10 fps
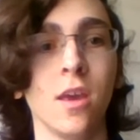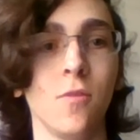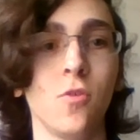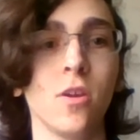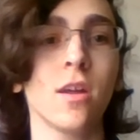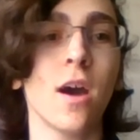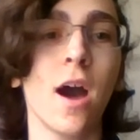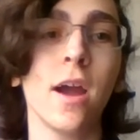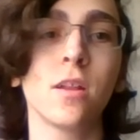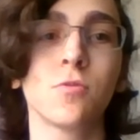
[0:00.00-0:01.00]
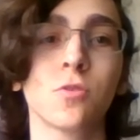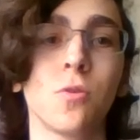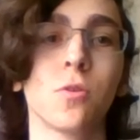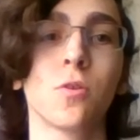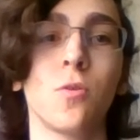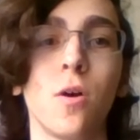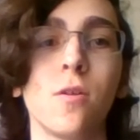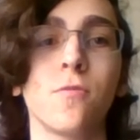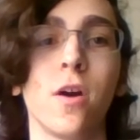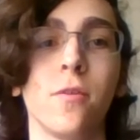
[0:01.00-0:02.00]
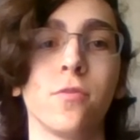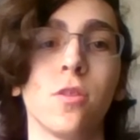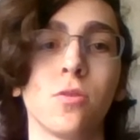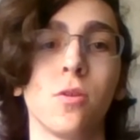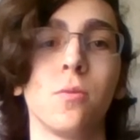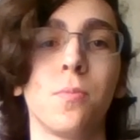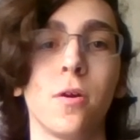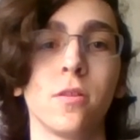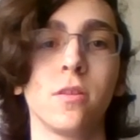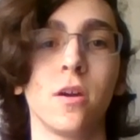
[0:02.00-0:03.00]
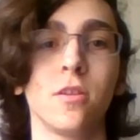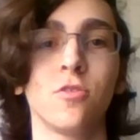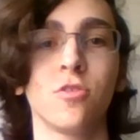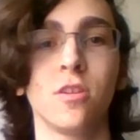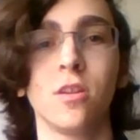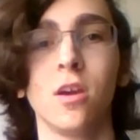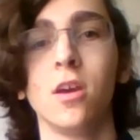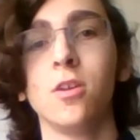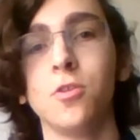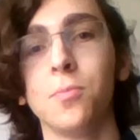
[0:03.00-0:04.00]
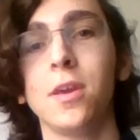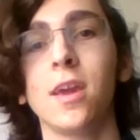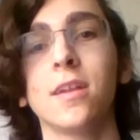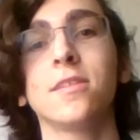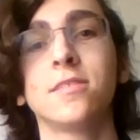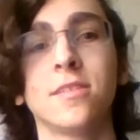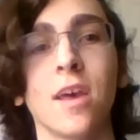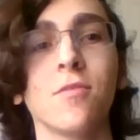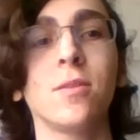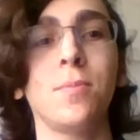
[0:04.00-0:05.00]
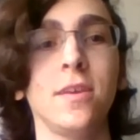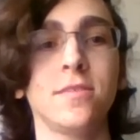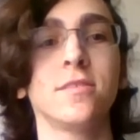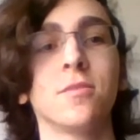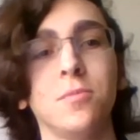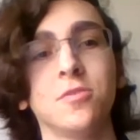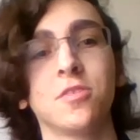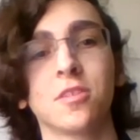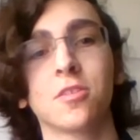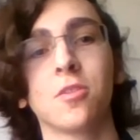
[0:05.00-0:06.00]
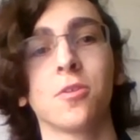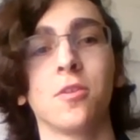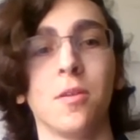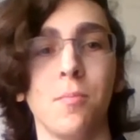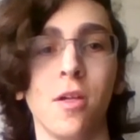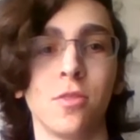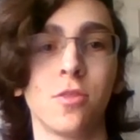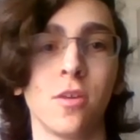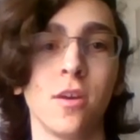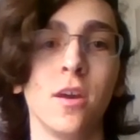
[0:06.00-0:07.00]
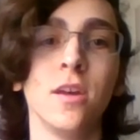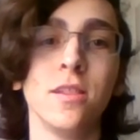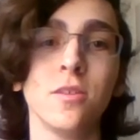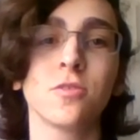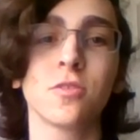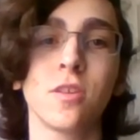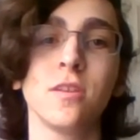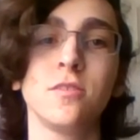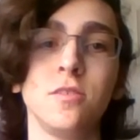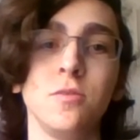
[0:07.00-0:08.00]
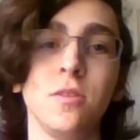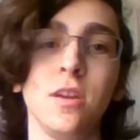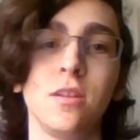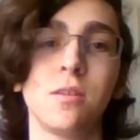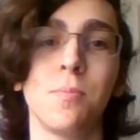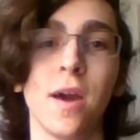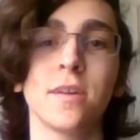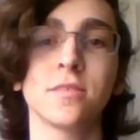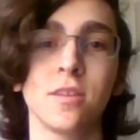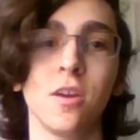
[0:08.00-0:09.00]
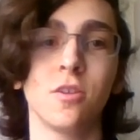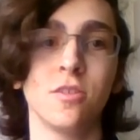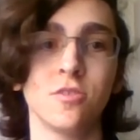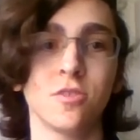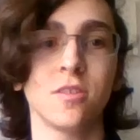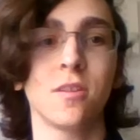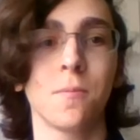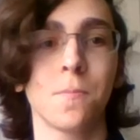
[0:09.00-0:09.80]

If you get a high enough score to qualify for the third part of the audition, you'll be handed 7 pieces of music to learn in a month. These are things you need to pass the audition.